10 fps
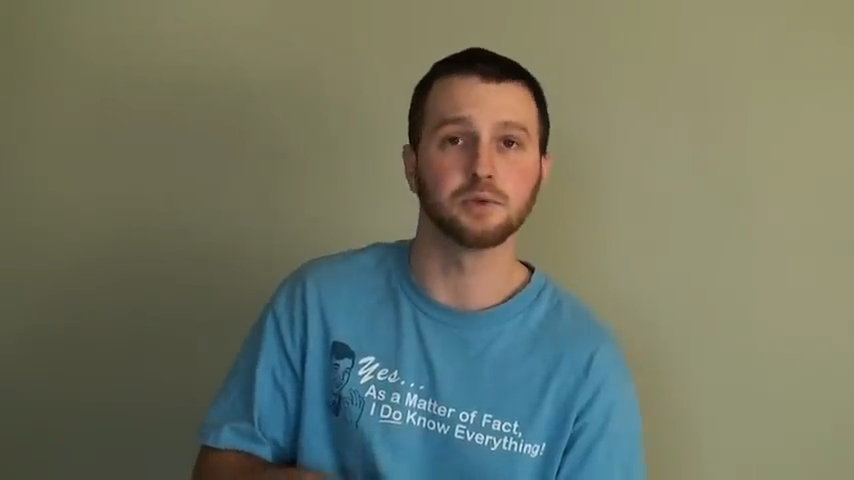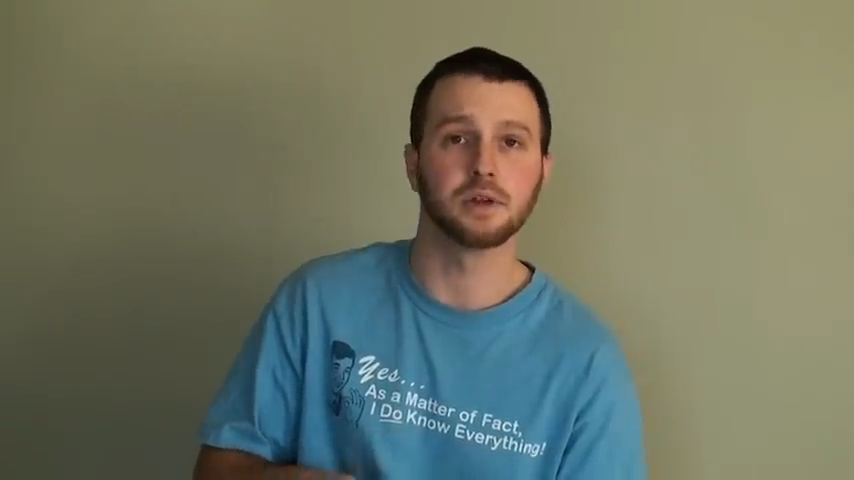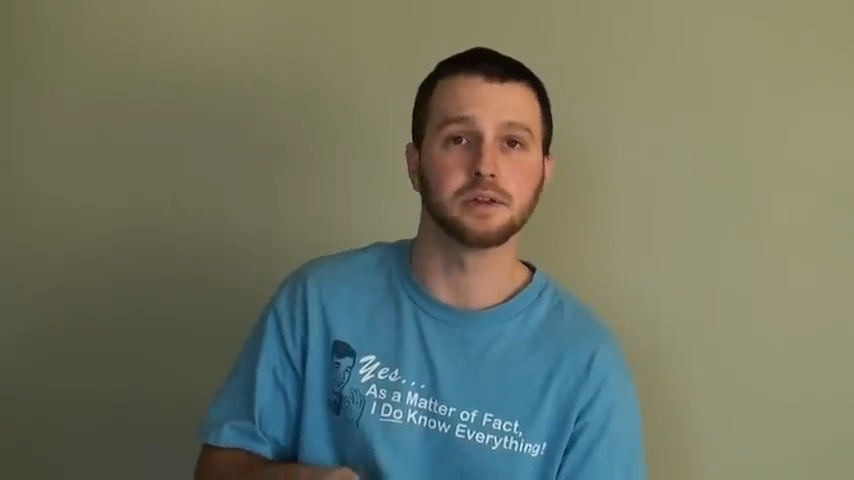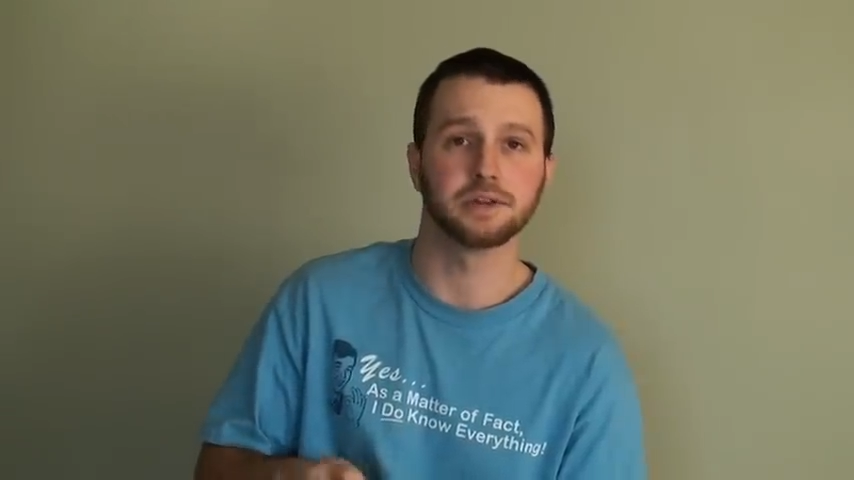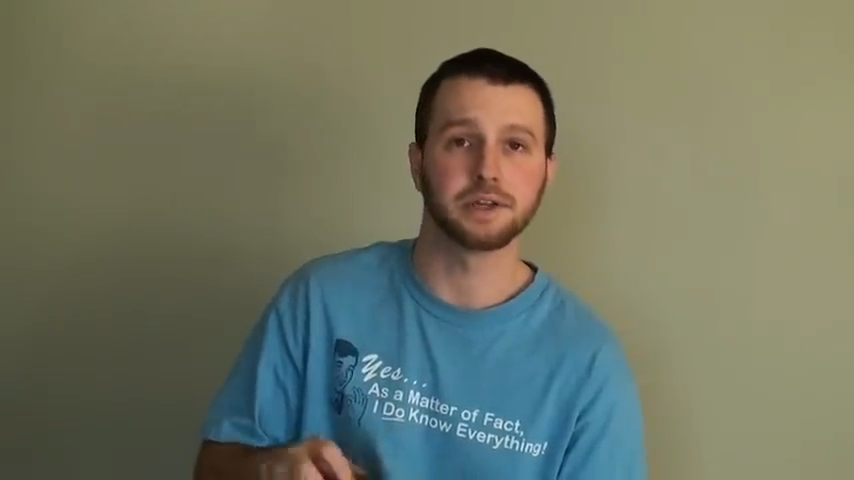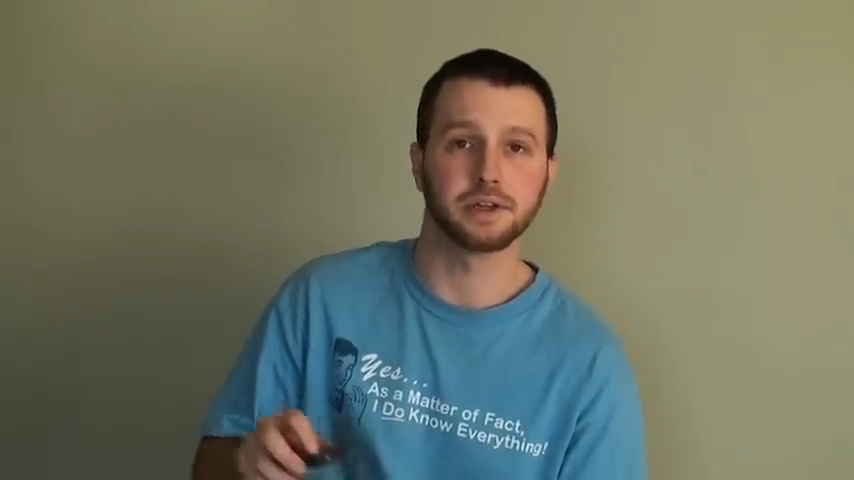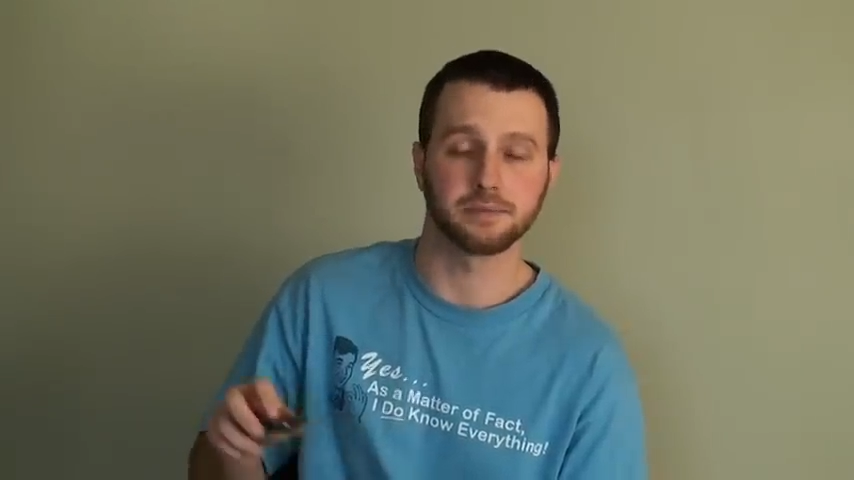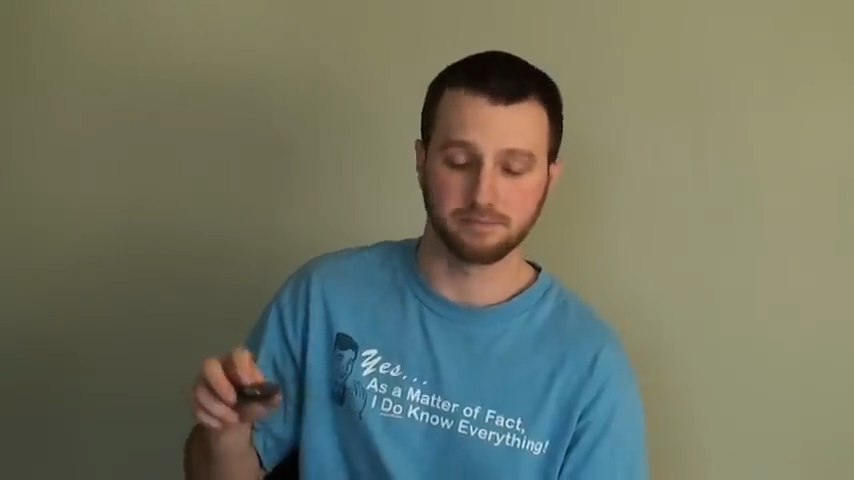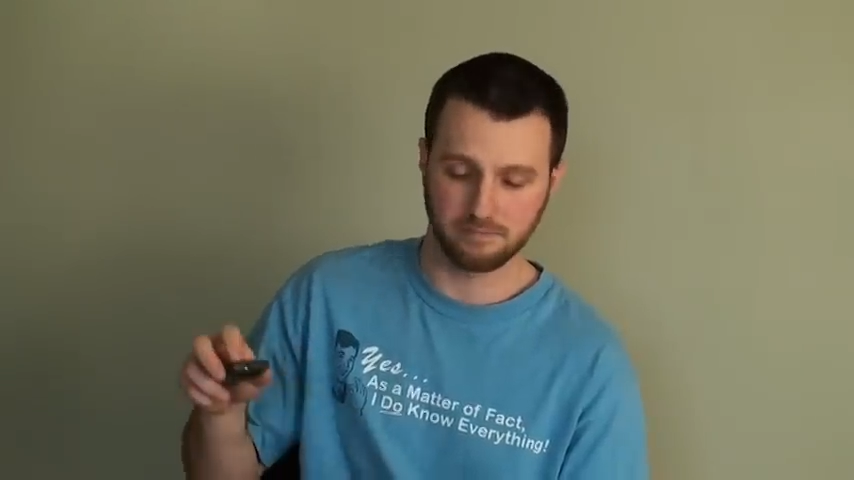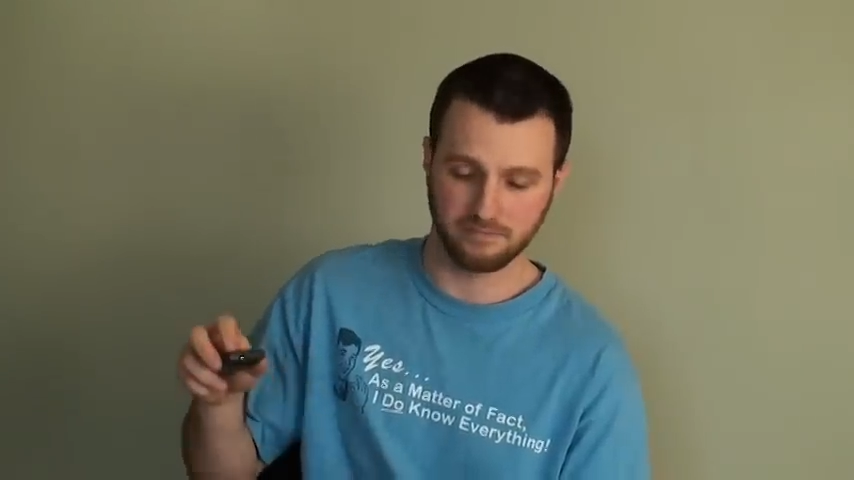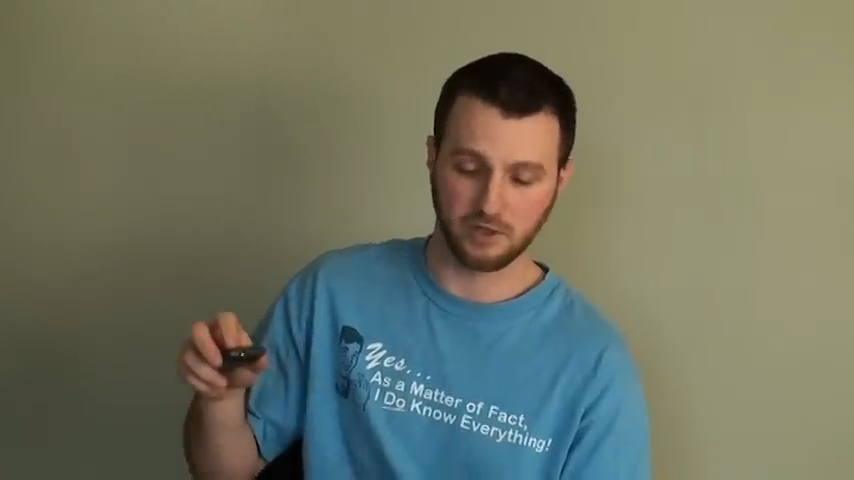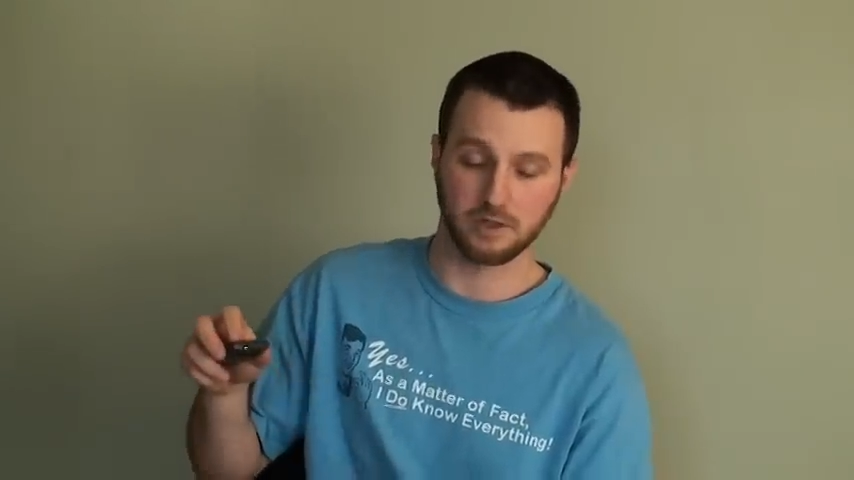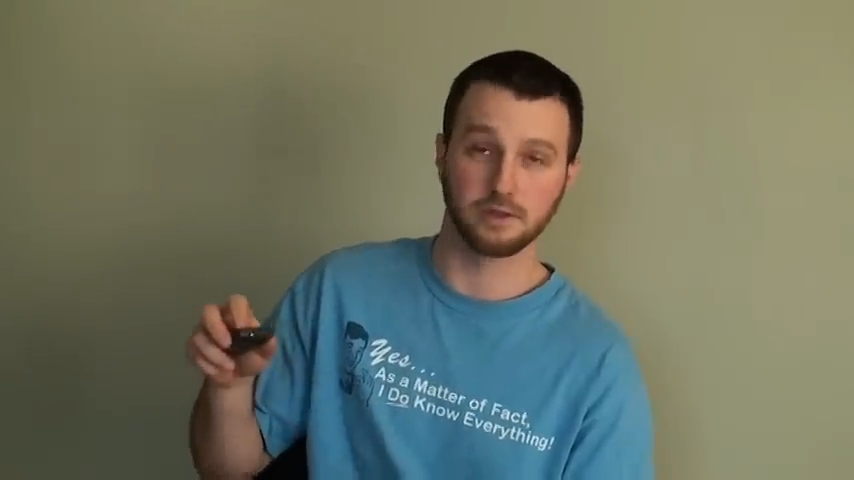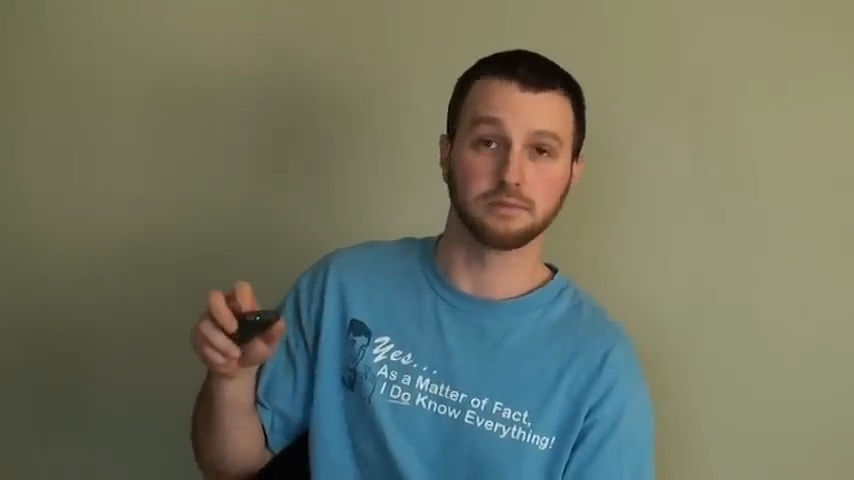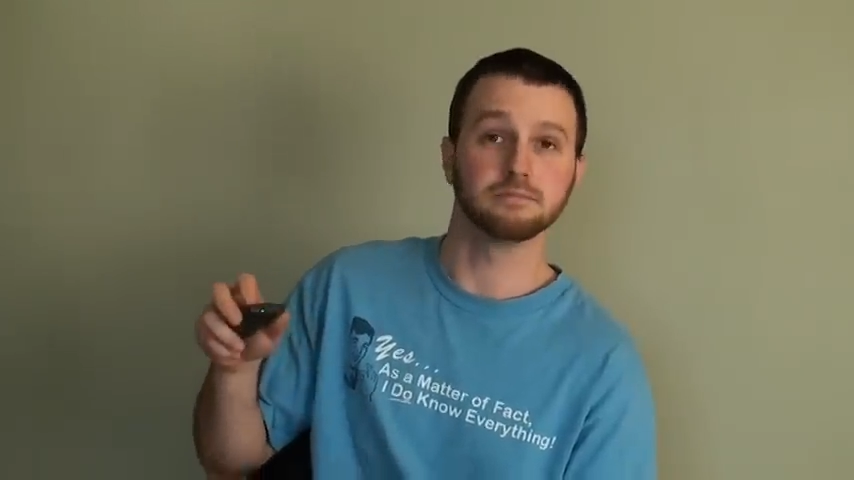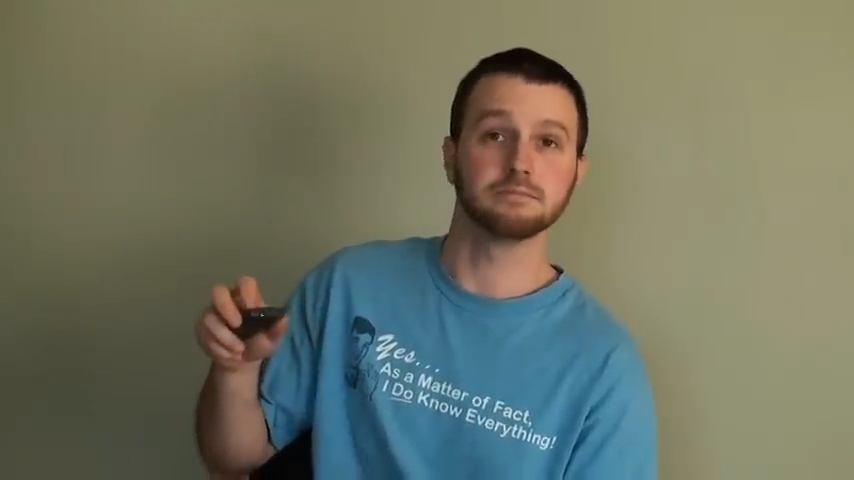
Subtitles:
do another take. Fuck you.